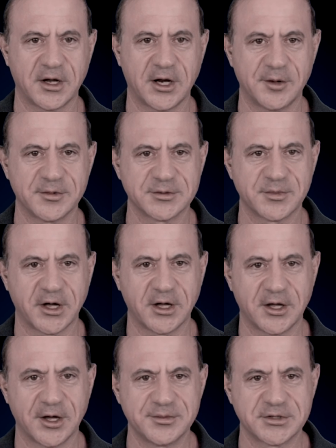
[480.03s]
name is Mike
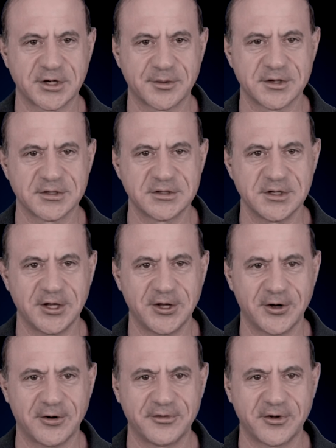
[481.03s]
Gibbs and I'm the C E
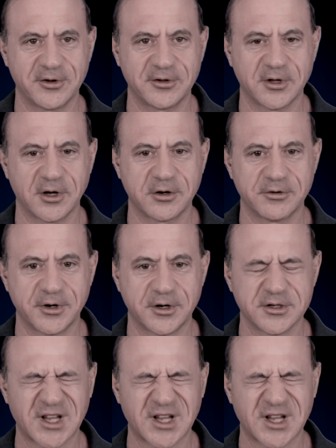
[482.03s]
O of Go Cloud Careers.